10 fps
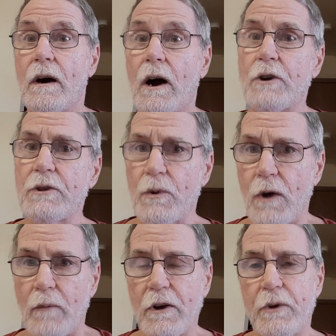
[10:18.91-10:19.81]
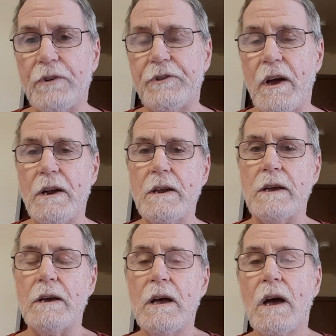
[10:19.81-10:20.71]
under the realm of
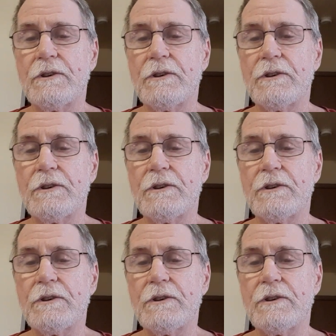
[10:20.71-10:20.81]
Christianity.